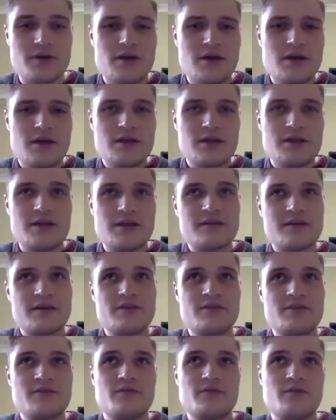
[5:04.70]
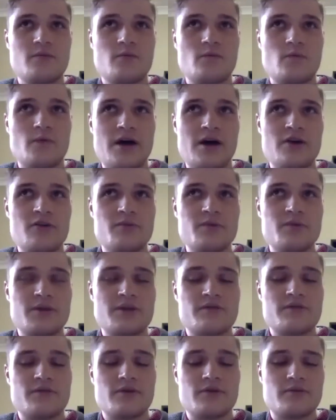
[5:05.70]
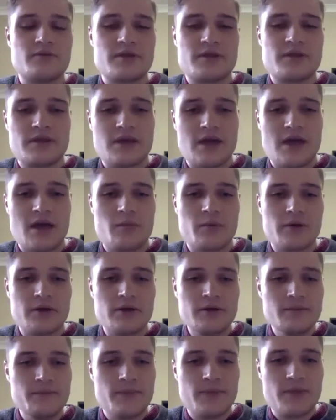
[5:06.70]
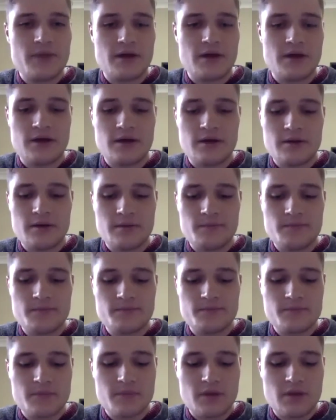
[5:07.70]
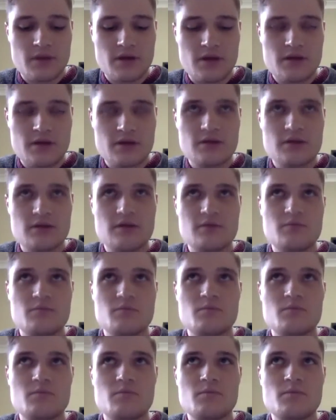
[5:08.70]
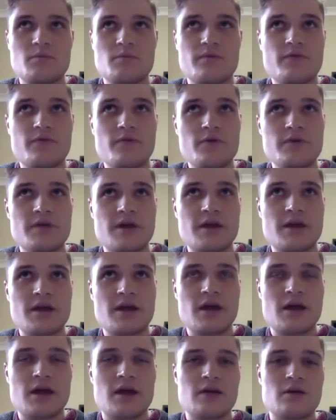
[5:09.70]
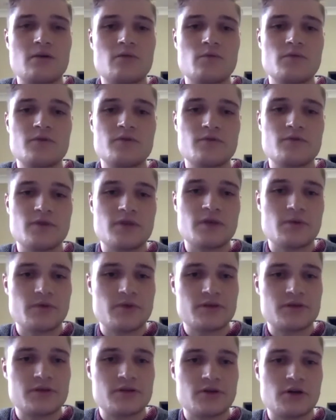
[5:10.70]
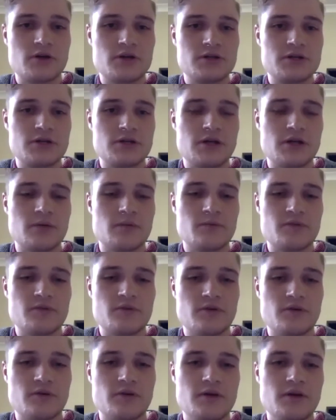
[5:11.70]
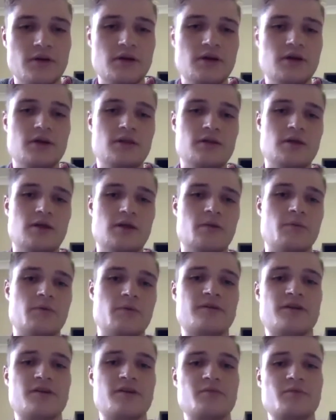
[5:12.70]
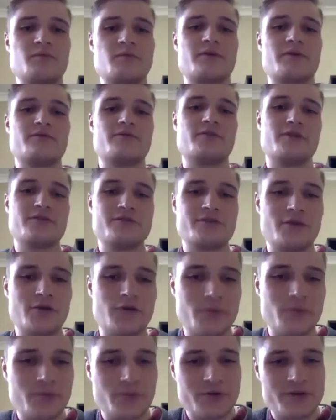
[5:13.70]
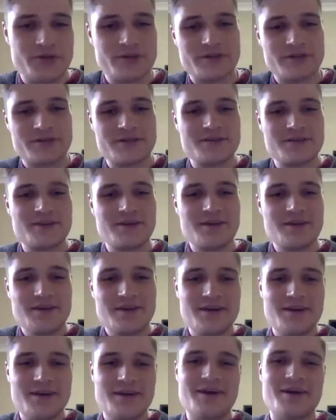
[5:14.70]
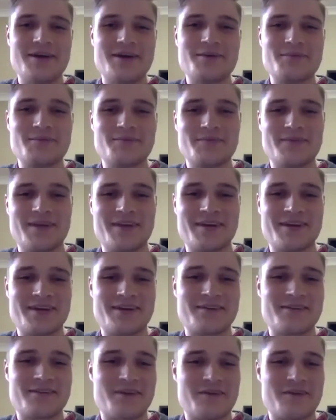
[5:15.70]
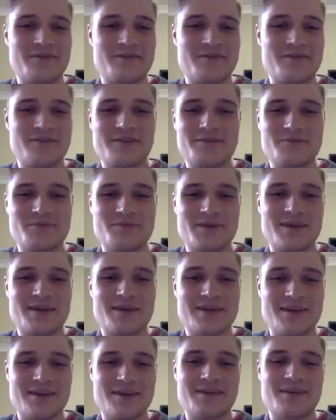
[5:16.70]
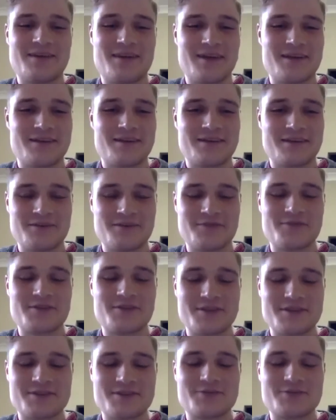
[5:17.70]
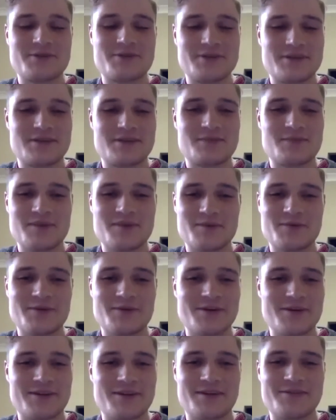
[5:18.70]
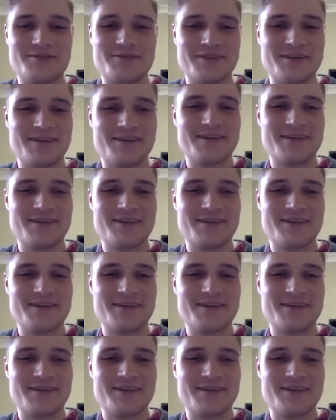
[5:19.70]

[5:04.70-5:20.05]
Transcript: that's kind of how I've been involved with Epping. And before that, I wasn't really with the church. So Epping's kind of been my first home, which is, and I've loved being here, and I've really enjoyed it. And the people here are lovely.